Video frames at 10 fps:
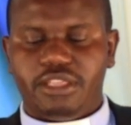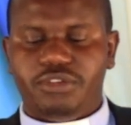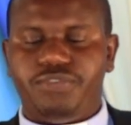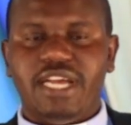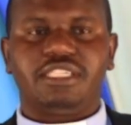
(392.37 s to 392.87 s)

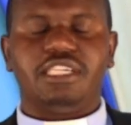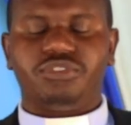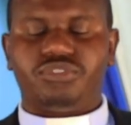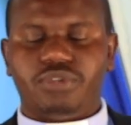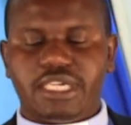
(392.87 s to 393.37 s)
The first
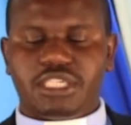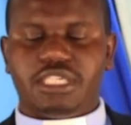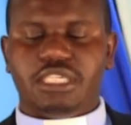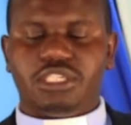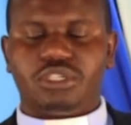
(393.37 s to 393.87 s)

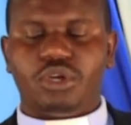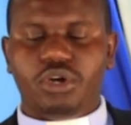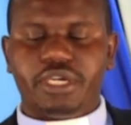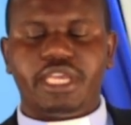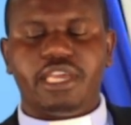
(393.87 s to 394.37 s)
instructions
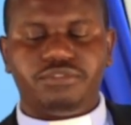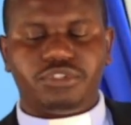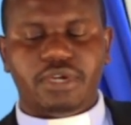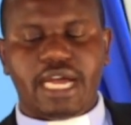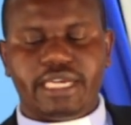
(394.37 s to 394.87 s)
God
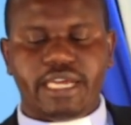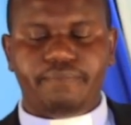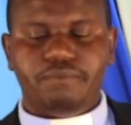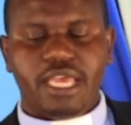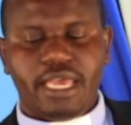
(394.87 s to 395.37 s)
gave to
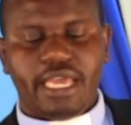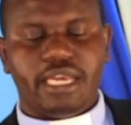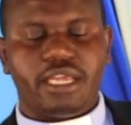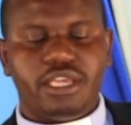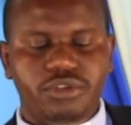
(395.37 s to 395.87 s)
Adam
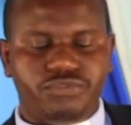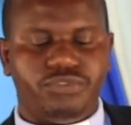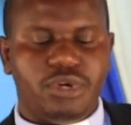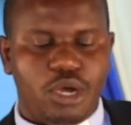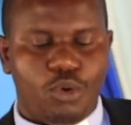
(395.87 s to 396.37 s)
and
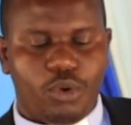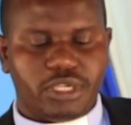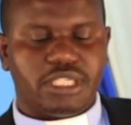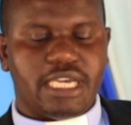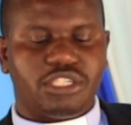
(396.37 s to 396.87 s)
Eve
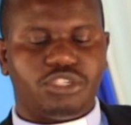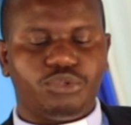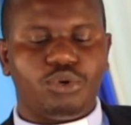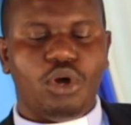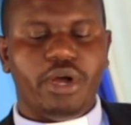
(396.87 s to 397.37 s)
was that
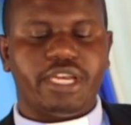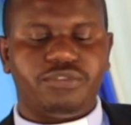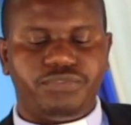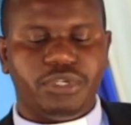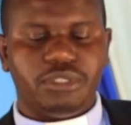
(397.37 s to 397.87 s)
to go
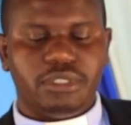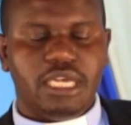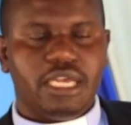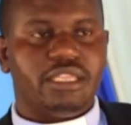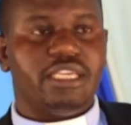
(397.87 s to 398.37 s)
and fill
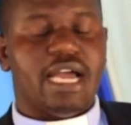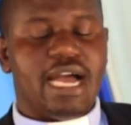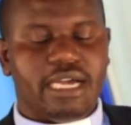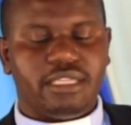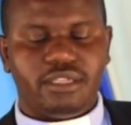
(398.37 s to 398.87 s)
the
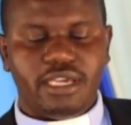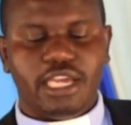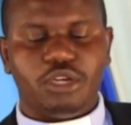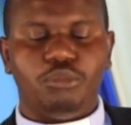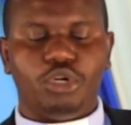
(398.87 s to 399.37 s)
earth
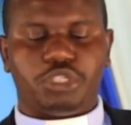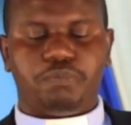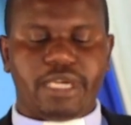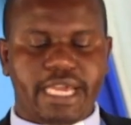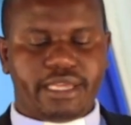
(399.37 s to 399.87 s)
and
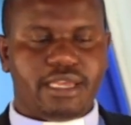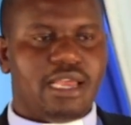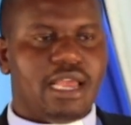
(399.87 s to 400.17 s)
multiply.